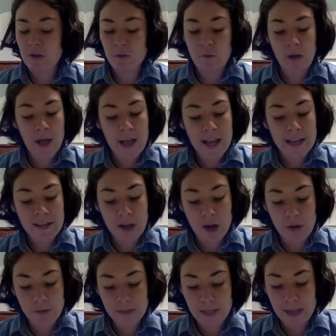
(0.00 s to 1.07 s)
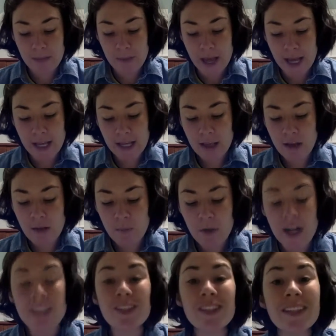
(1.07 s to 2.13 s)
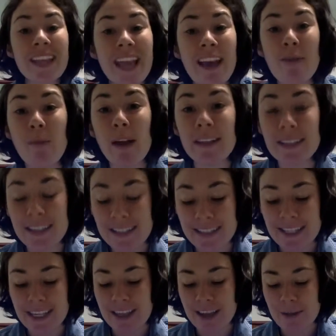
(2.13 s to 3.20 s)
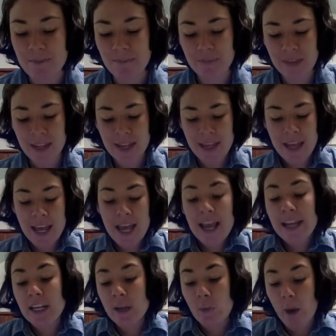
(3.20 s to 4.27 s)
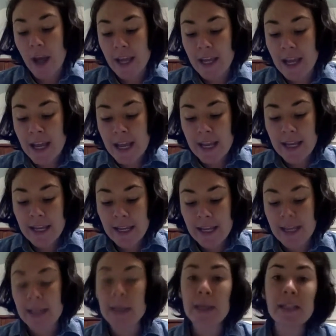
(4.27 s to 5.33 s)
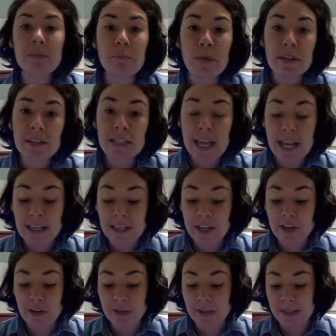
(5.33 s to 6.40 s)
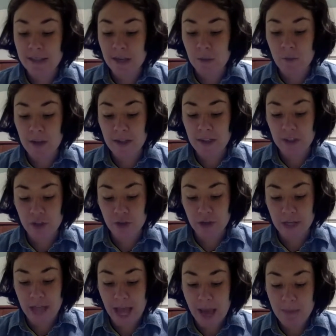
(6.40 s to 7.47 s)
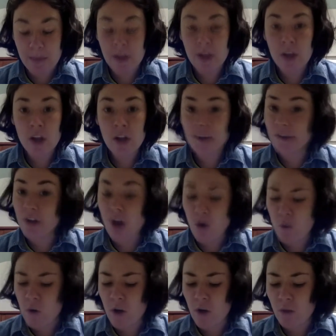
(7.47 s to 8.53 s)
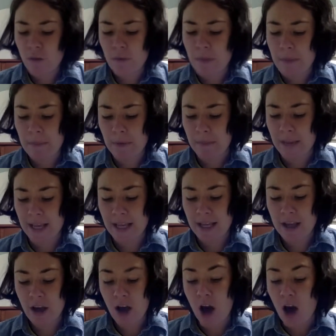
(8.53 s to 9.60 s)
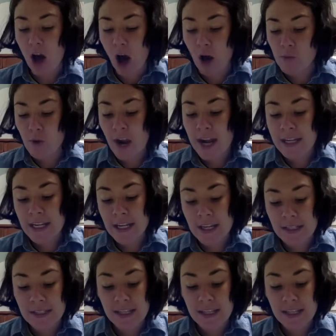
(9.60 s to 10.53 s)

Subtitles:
"Well, I know," said May, "but I just can't wait to see them. Anyway, it's been 10 years since I went to Tree Gap. No one will remember me. I'll ride in at